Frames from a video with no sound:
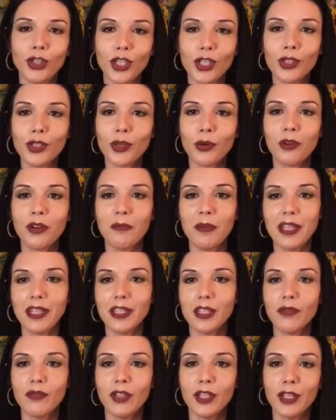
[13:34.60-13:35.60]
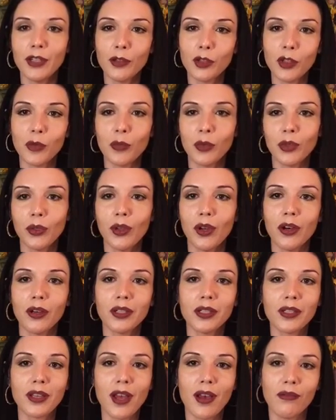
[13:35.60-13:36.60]
just don't want to make this video super long
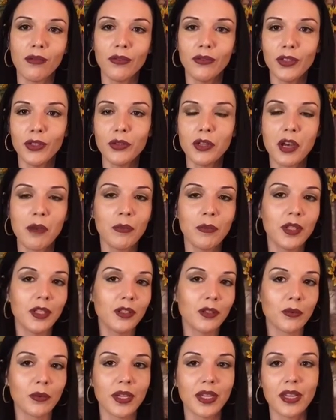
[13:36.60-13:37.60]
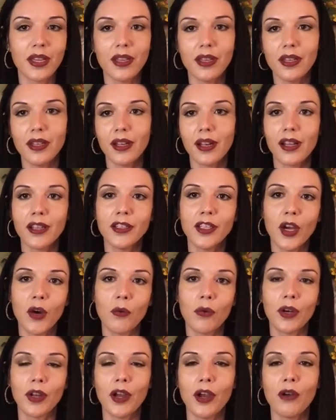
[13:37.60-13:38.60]
because I have a few coming this weekend, and I don't
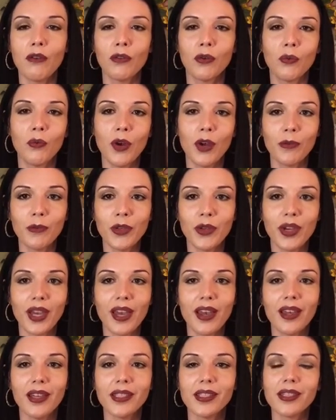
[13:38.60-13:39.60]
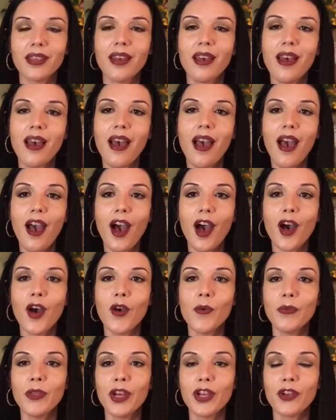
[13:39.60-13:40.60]
want to overwhelm you guys. I
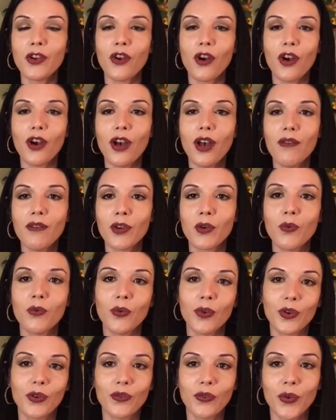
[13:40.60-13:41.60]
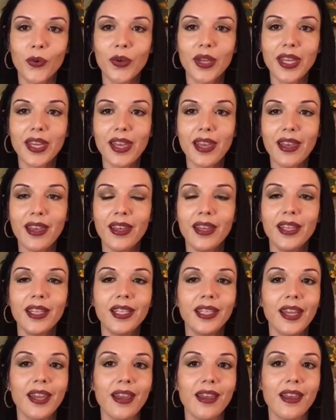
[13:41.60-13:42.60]
hope that you're all having a wonderful
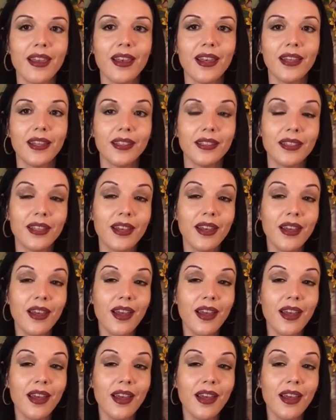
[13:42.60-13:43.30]
weekend, and